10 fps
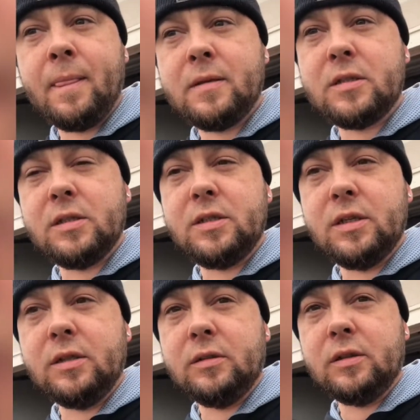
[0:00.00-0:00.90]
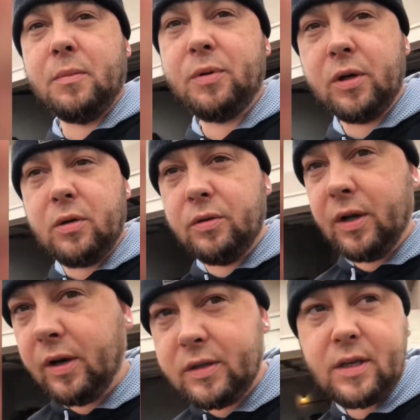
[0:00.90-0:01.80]
It's legit. I put a cold
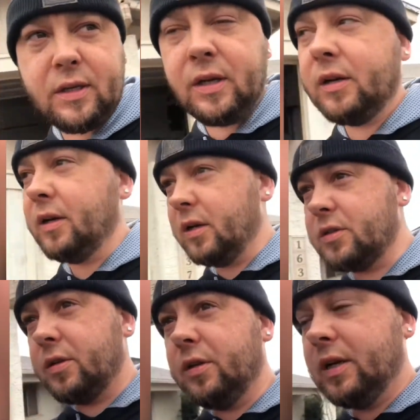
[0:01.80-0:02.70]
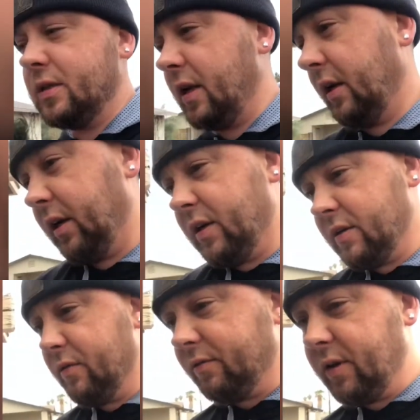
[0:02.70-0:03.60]
air intake on it. I'll show you guys that in a
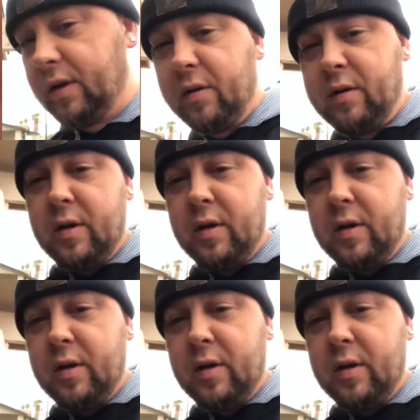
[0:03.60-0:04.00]
different video.